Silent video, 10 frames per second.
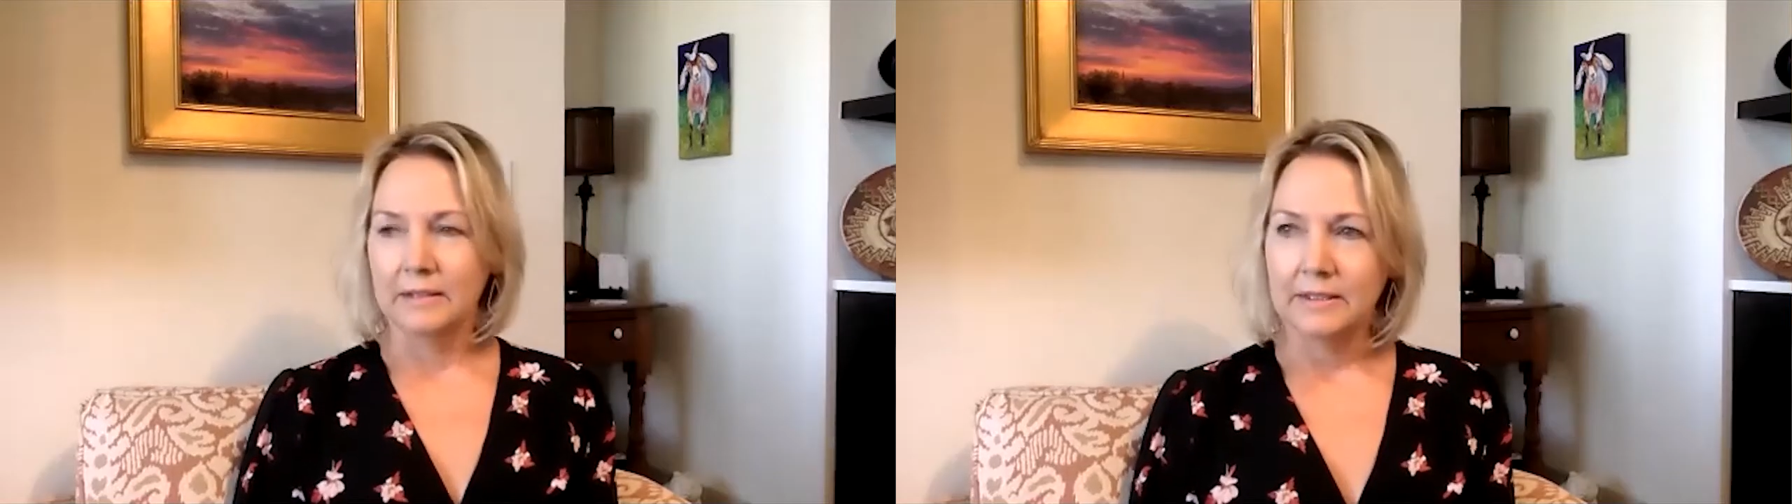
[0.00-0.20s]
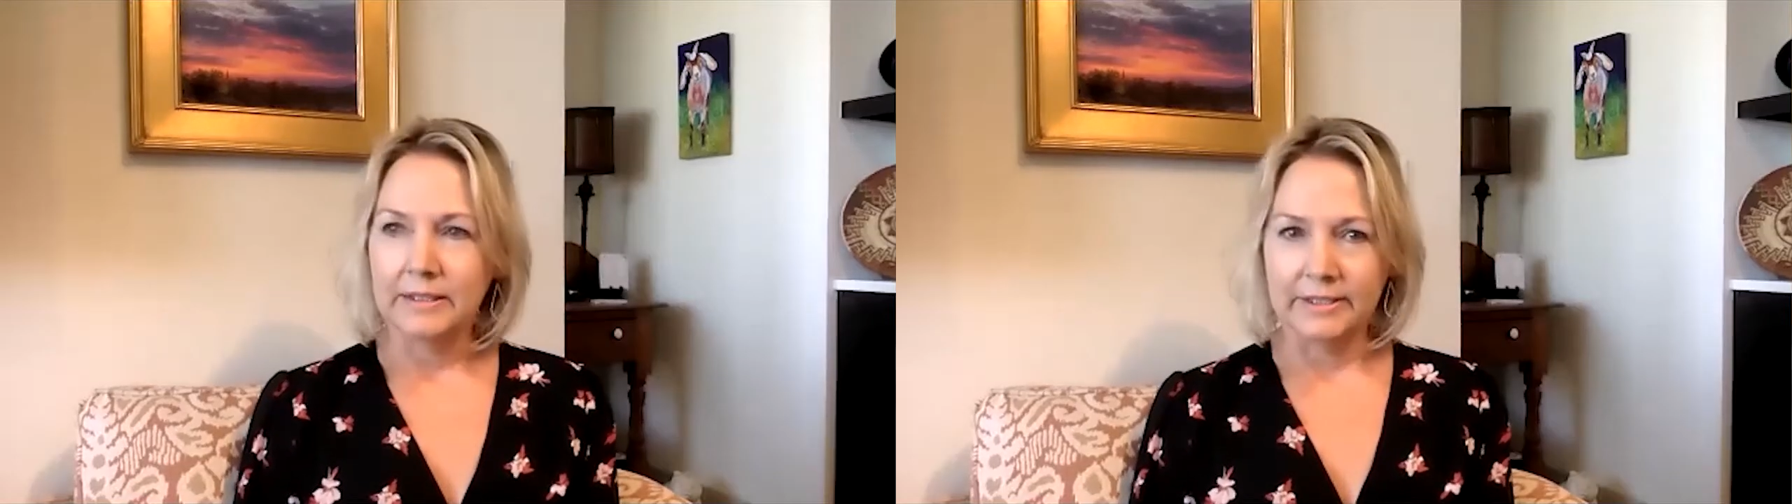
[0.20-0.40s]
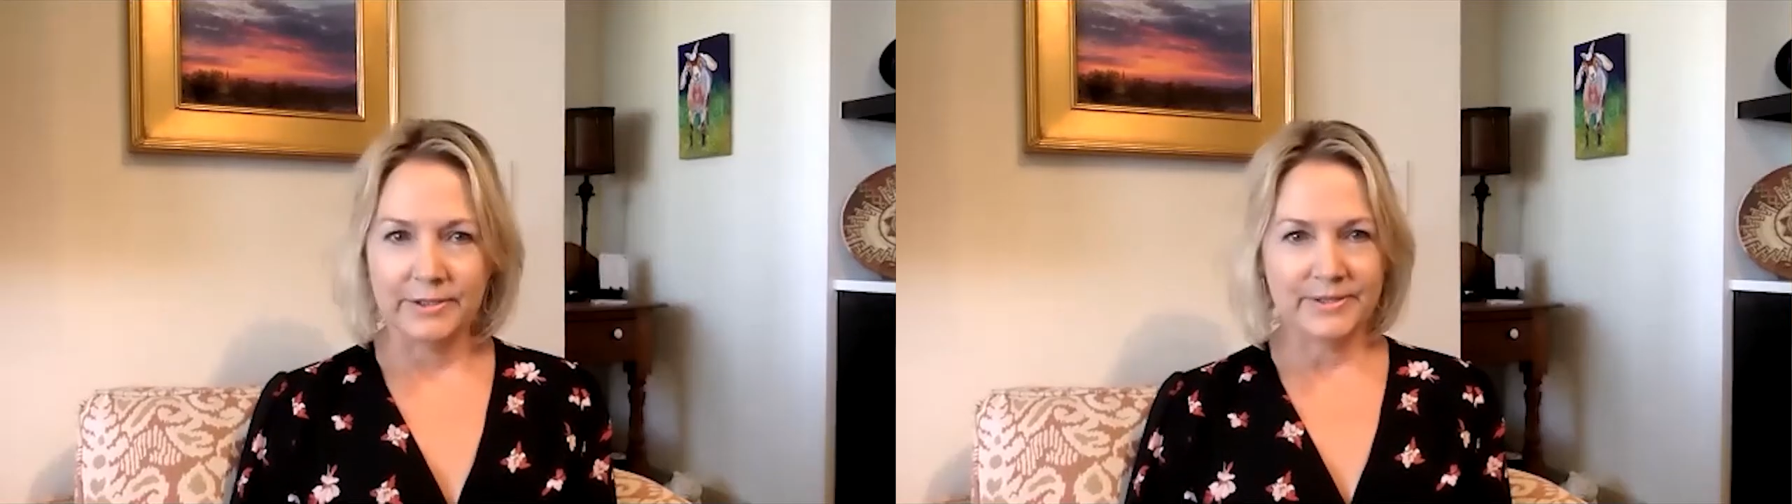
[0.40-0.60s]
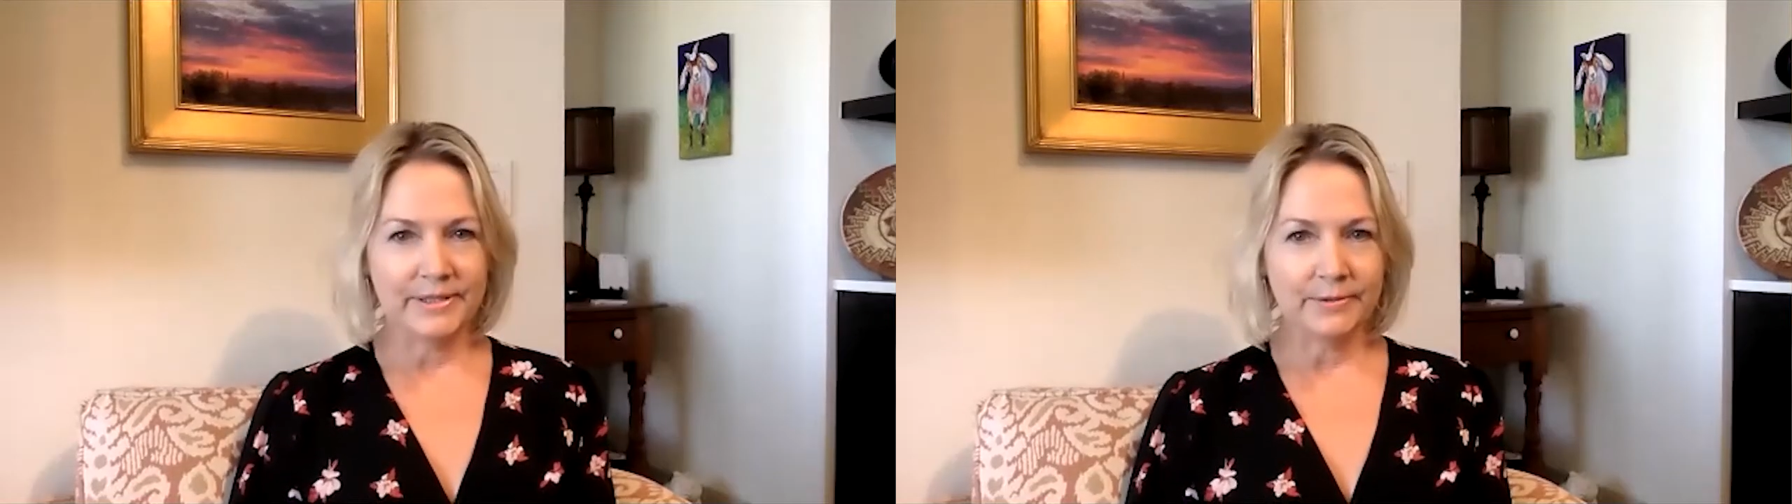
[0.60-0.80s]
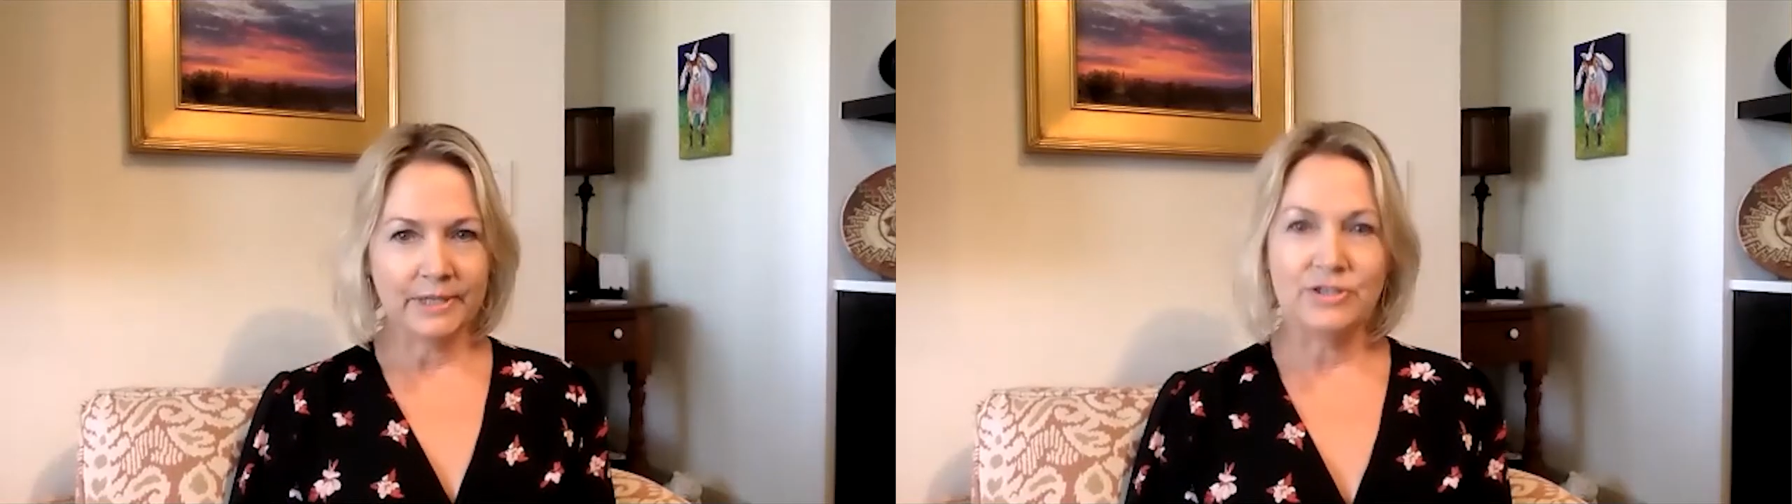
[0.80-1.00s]
Interesting
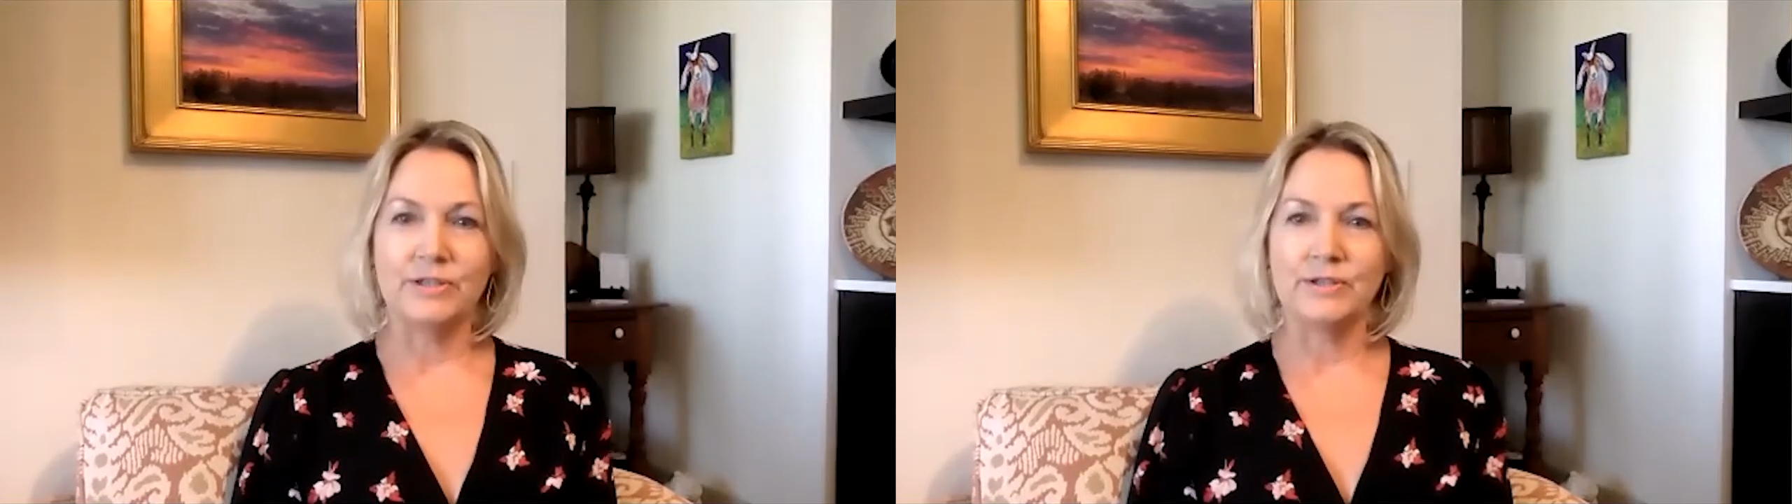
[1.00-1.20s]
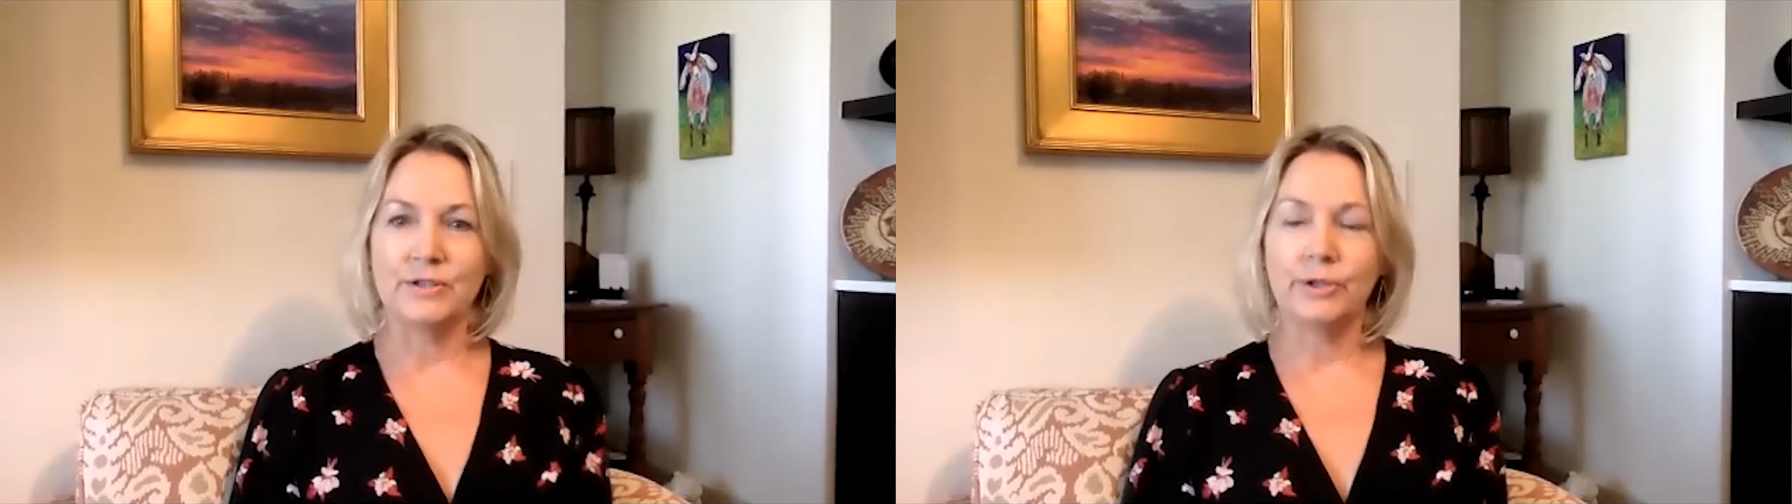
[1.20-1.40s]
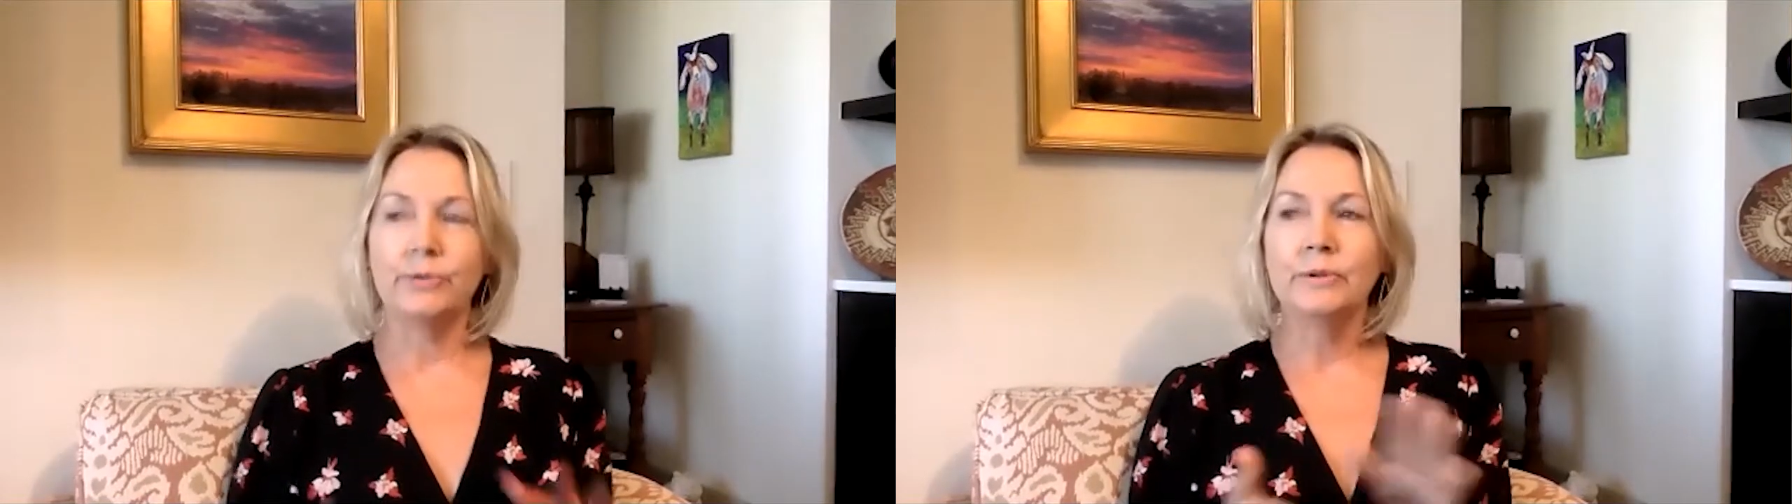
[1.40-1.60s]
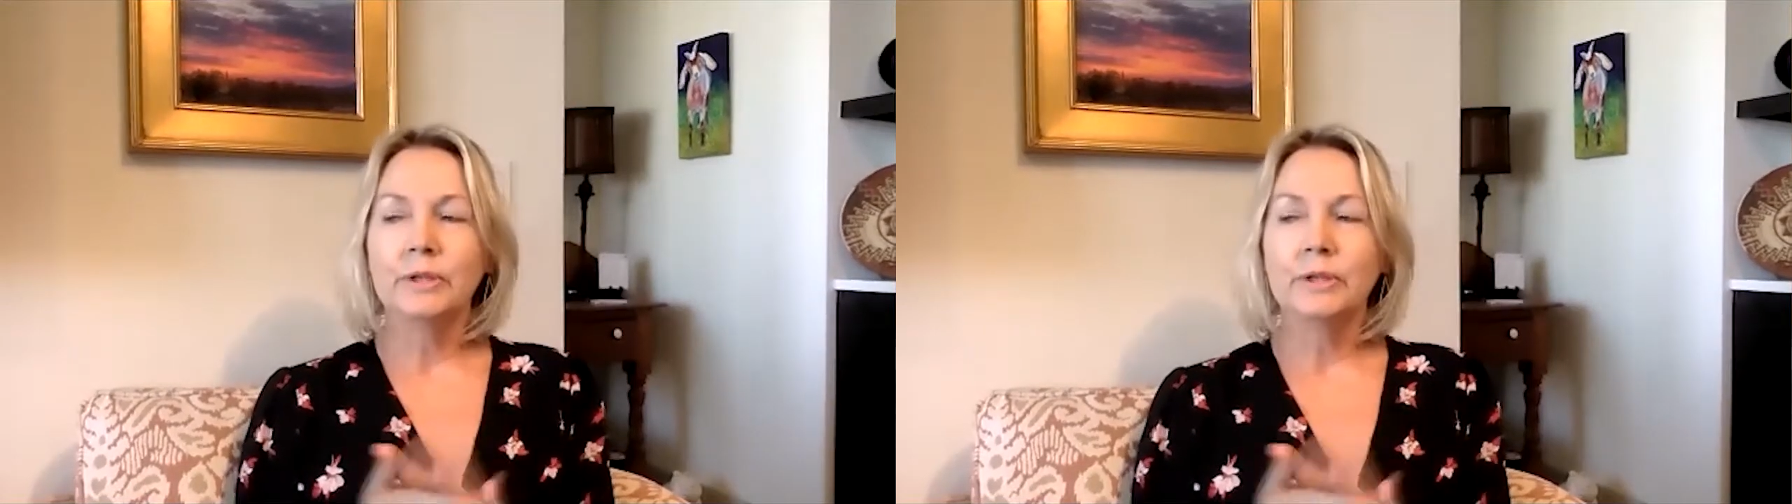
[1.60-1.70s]
question. So